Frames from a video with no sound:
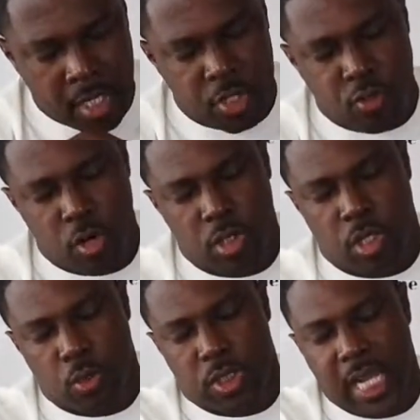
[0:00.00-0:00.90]

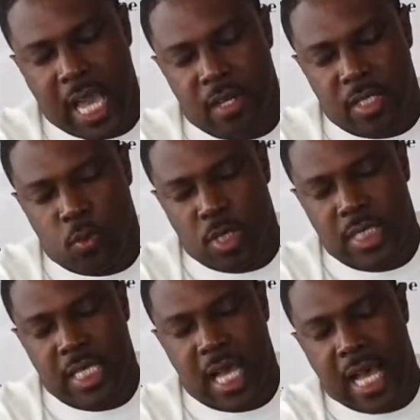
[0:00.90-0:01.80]
Controller goes down in one
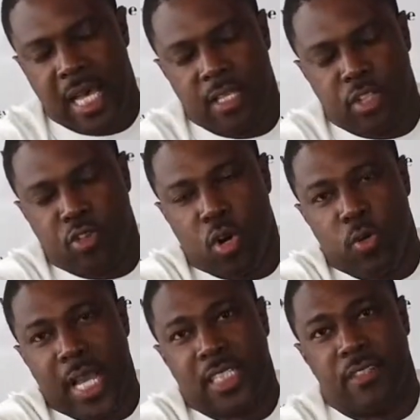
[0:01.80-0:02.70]
side. The
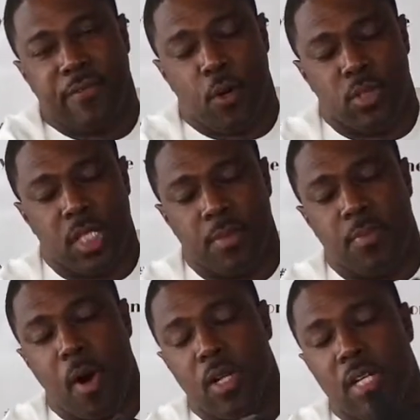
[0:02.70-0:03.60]
drone actually folds up
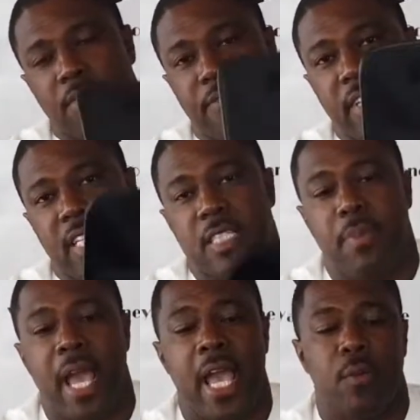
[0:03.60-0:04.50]
small enough to fit in this
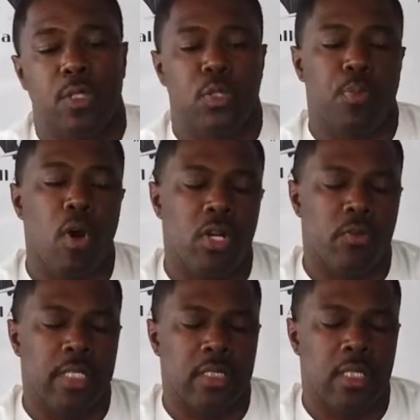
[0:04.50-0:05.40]
bag, which is part
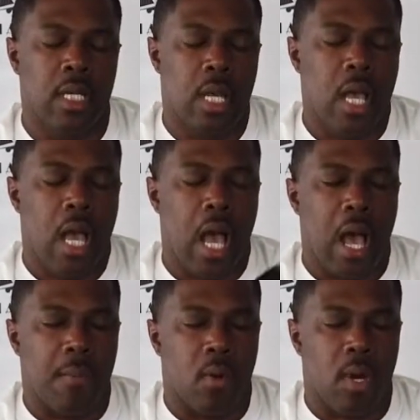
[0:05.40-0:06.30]
of the reason
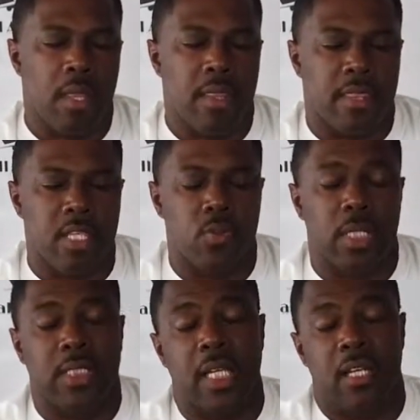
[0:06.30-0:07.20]
I bought this
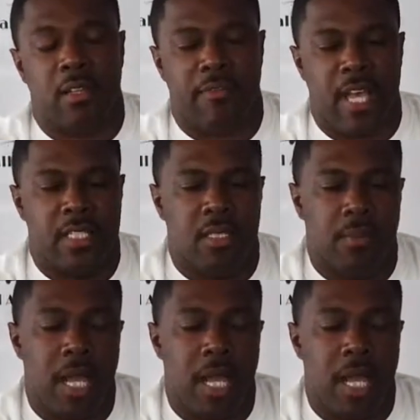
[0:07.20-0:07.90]
one instead of the Phantom.